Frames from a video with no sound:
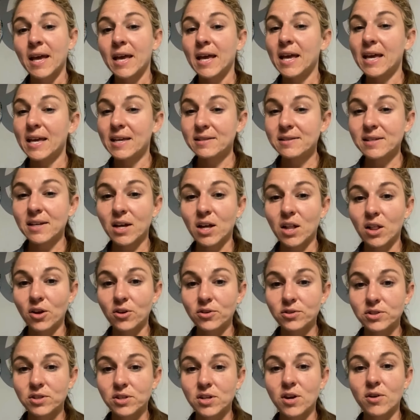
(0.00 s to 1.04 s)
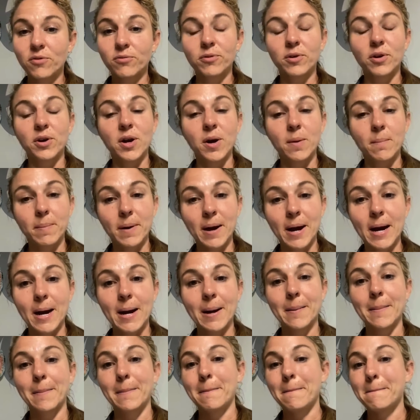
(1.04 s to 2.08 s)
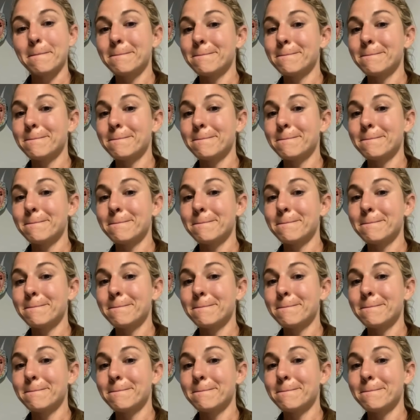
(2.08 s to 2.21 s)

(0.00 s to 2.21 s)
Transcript: Is it close enough where an umpire